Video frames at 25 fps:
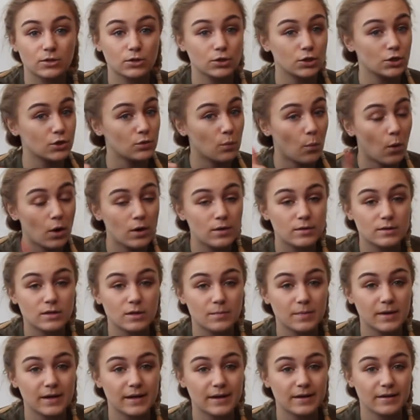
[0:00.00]
Do you want
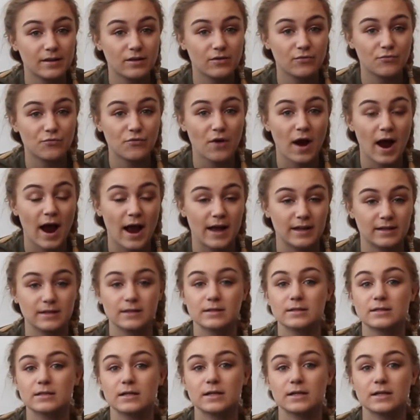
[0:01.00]
to be its friend,